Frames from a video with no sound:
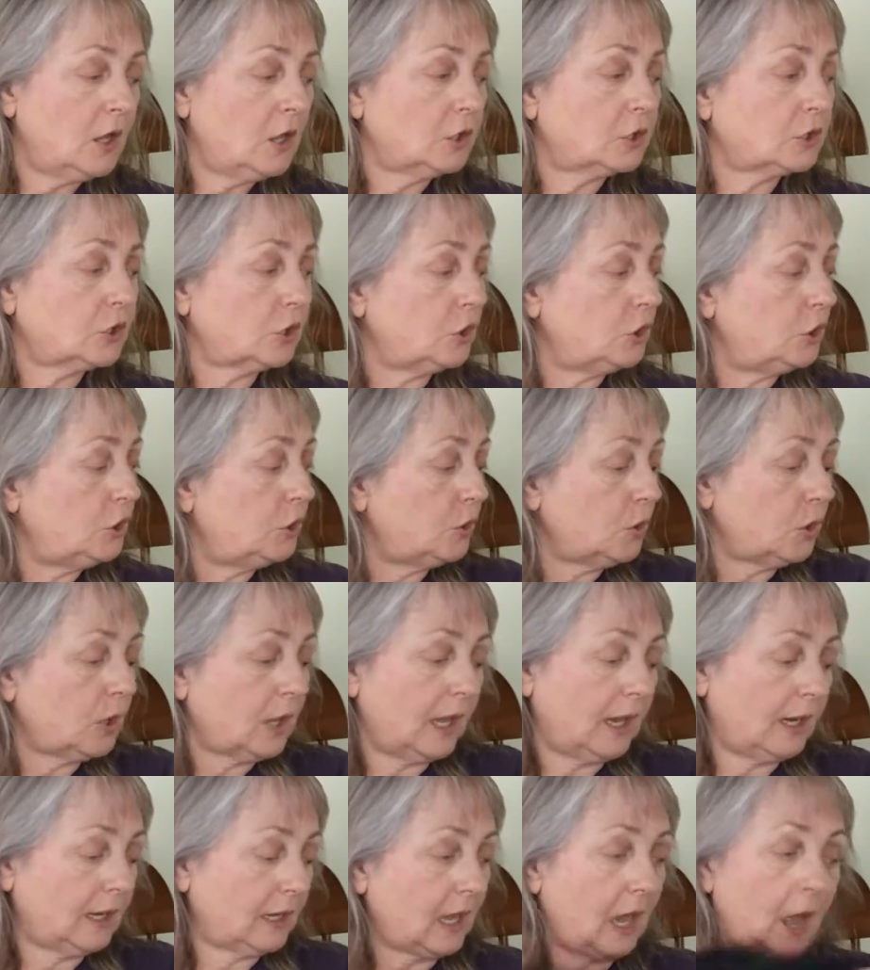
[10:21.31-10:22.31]
So you
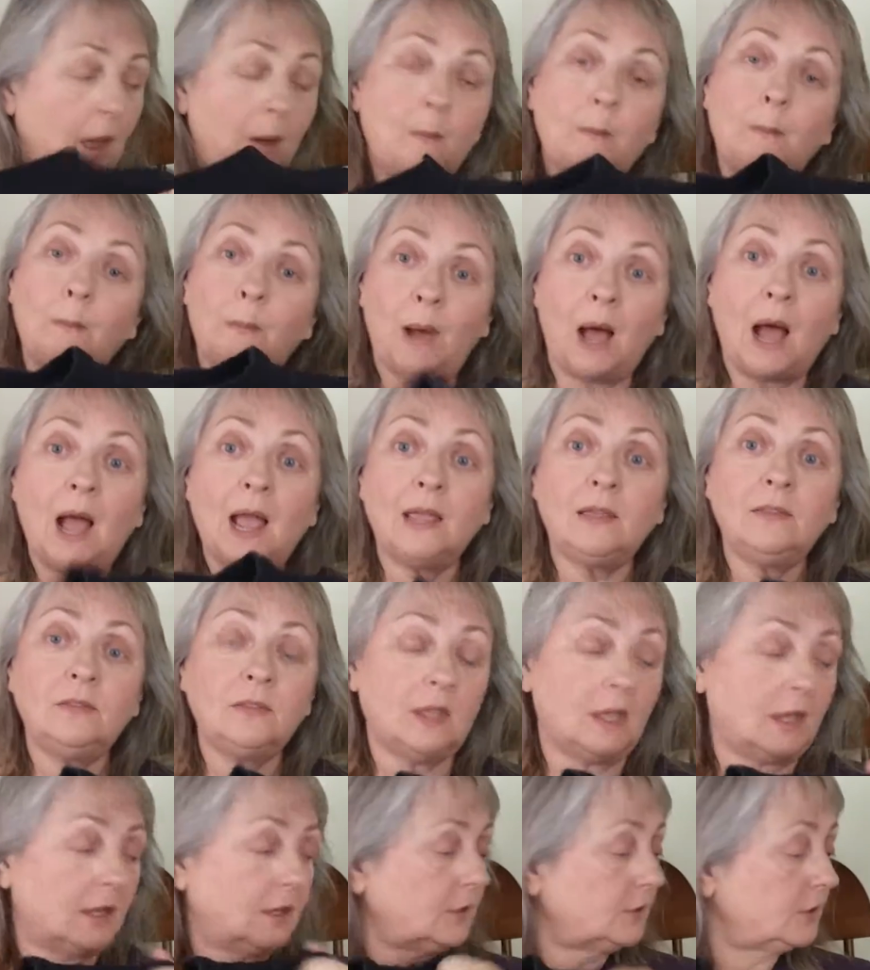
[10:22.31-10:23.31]
can combine
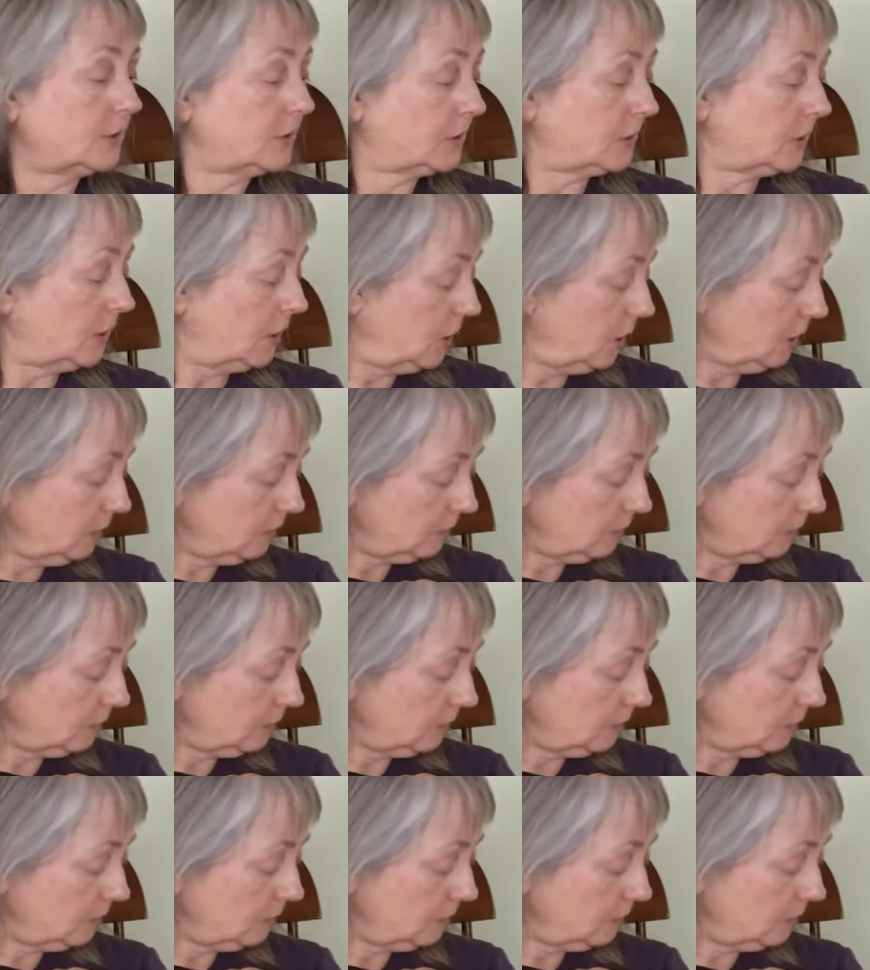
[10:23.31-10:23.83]
this